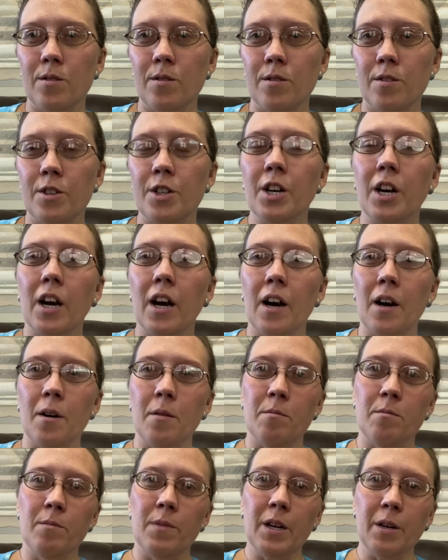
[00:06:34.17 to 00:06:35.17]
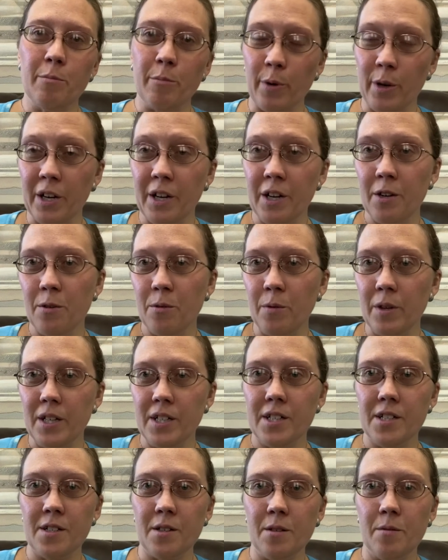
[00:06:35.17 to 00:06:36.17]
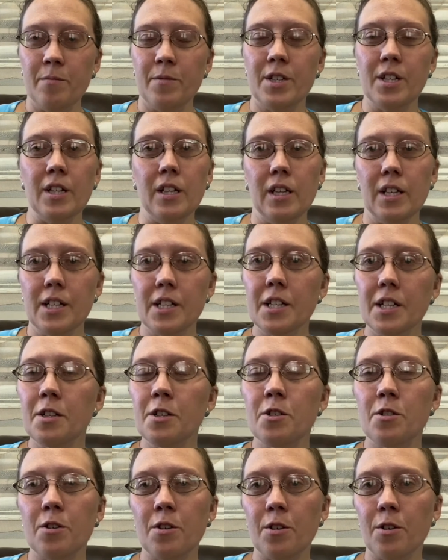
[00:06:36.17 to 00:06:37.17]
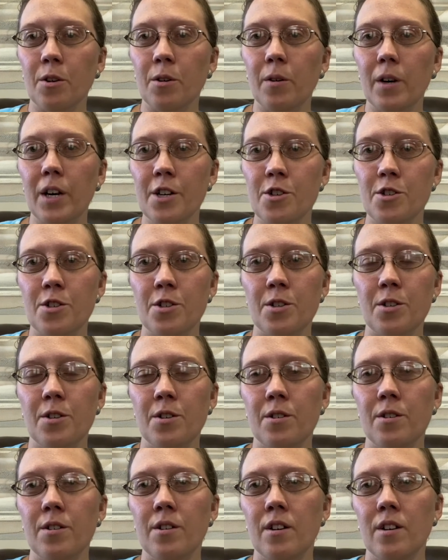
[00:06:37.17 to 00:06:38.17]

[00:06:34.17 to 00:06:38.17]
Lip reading: to come and bring you wisdom, to listen to your question,